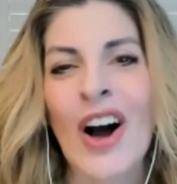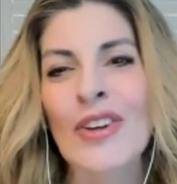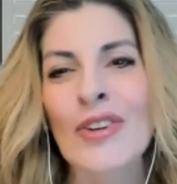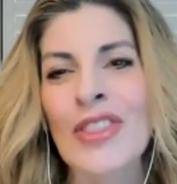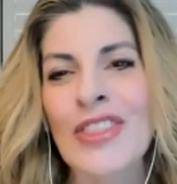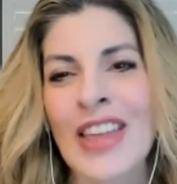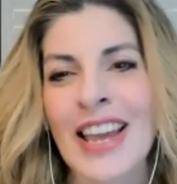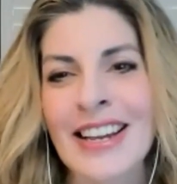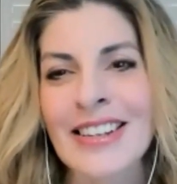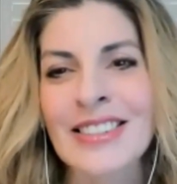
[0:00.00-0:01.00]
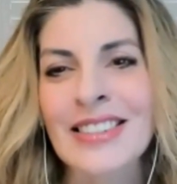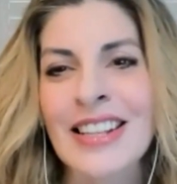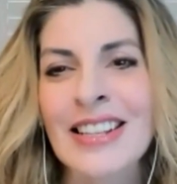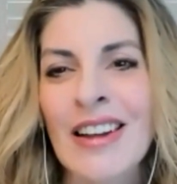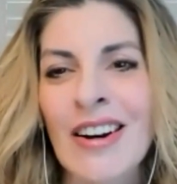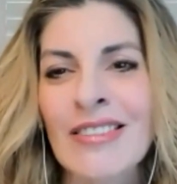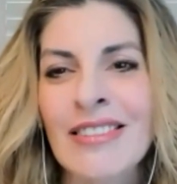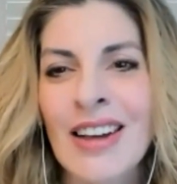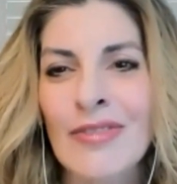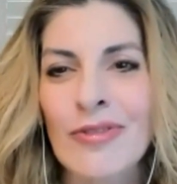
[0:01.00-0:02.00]
other things that are
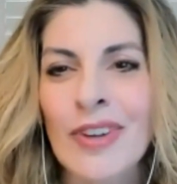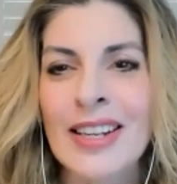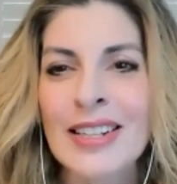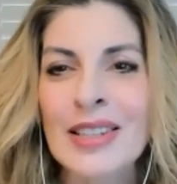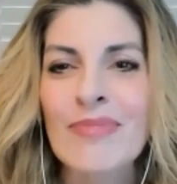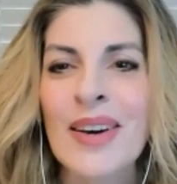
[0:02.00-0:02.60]
not fun,